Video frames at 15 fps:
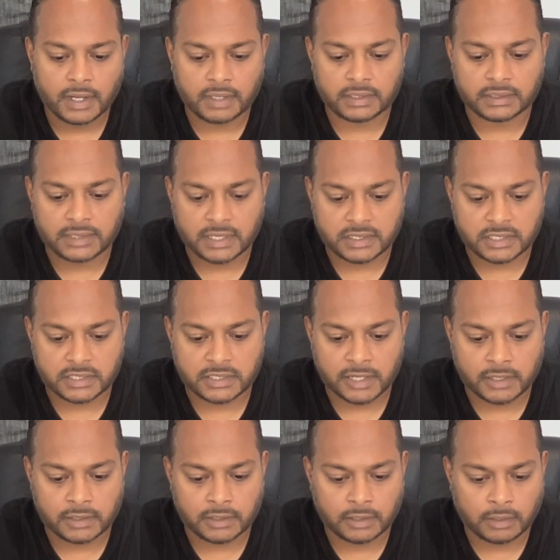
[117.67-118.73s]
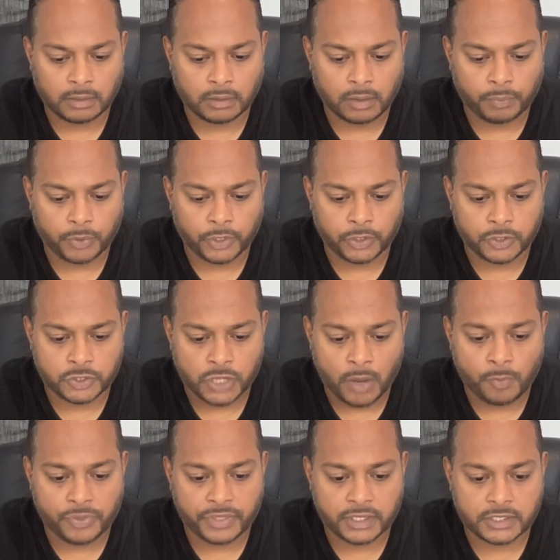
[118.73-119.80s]
I think Tesla's done a pretty good job
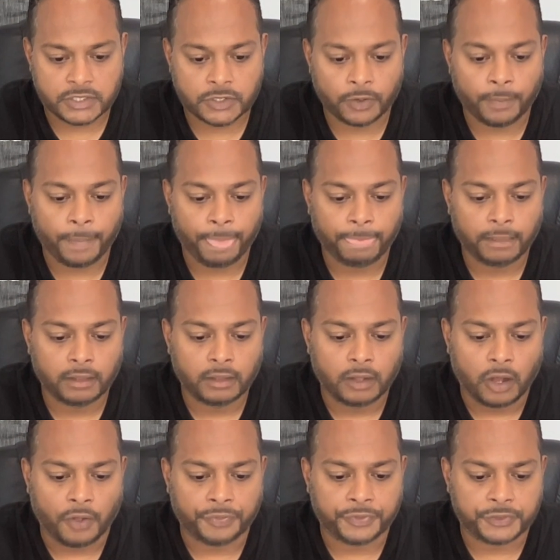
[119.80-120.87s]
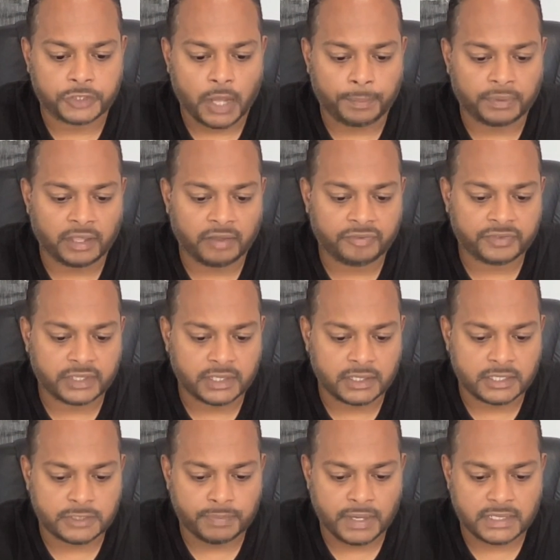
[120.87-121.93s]
with it. So on the top left
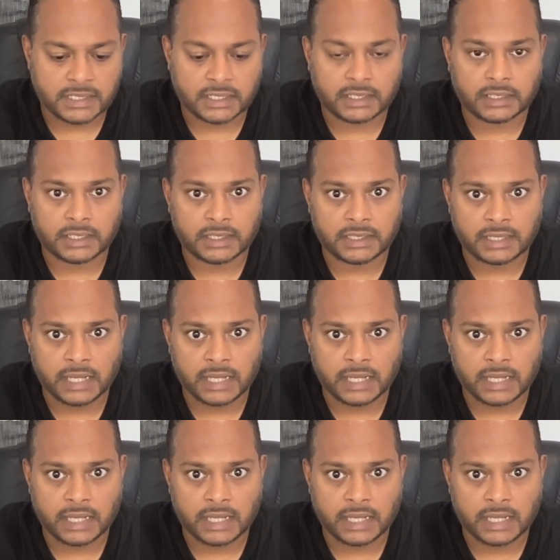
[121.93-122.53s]
is basically the